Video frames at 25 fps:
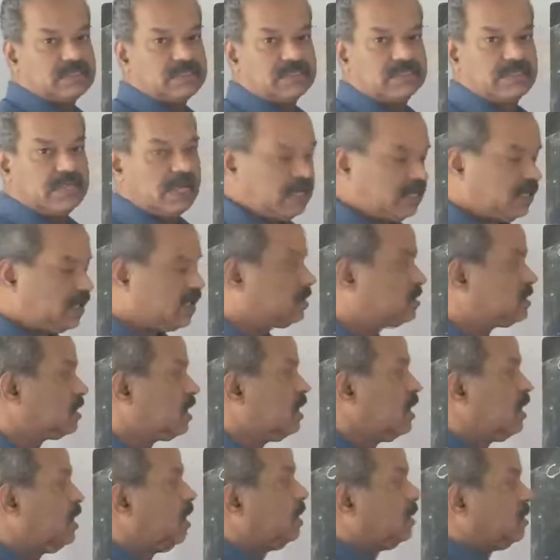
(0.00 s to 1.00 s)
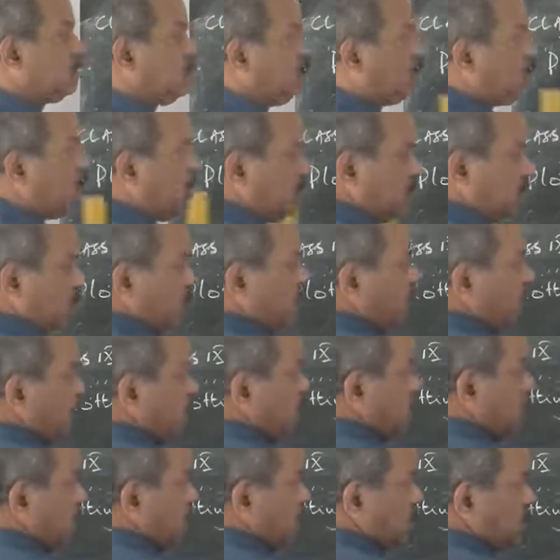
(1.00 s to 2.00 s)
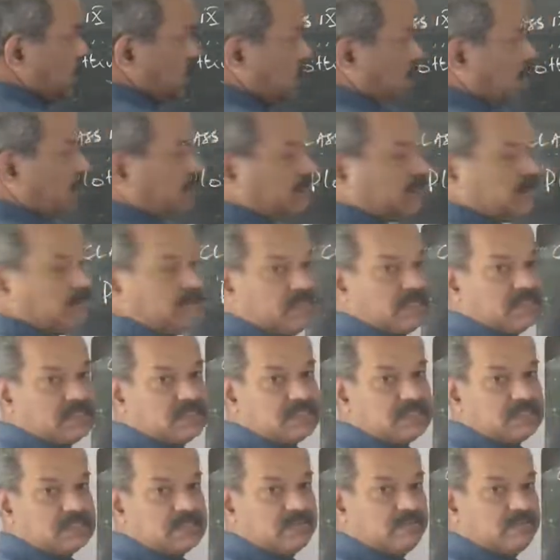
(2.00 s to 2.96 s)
That is, what do you understand from this?